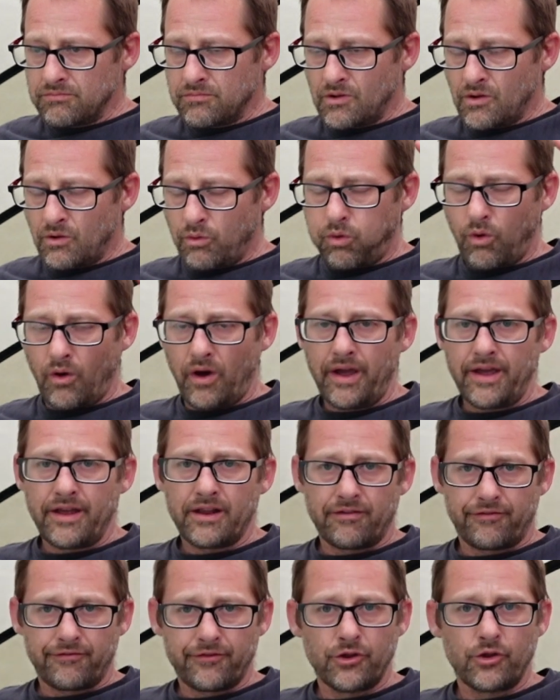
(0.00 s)
quite
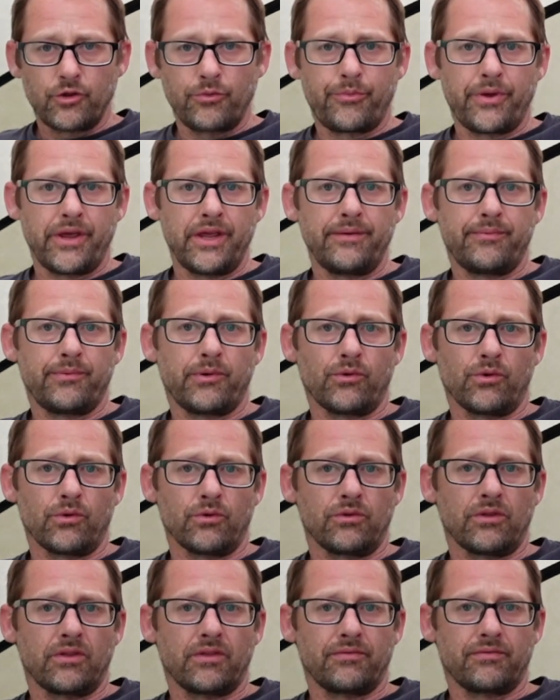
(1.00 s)
a few
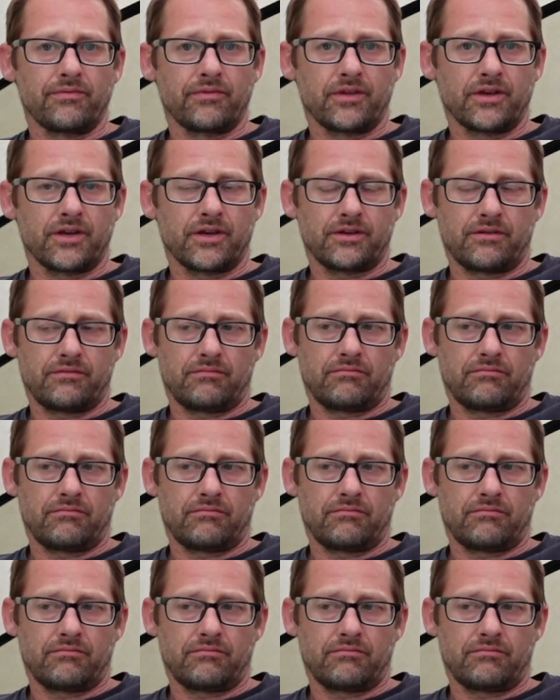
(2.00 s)
people that